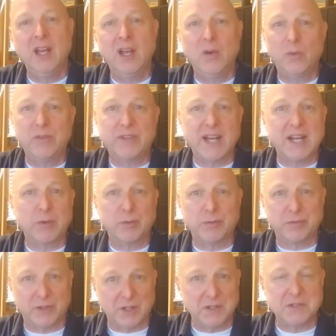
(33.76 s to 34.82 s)
We've got it
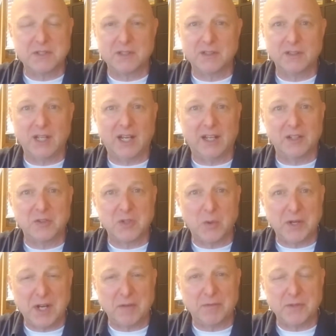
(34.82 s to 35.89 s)
reversed uh,
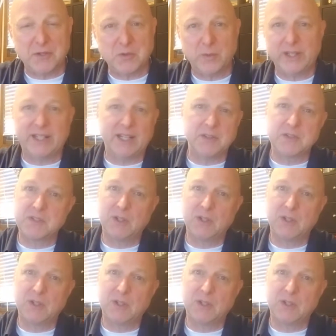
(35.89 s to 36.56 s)
showing up for this weekend.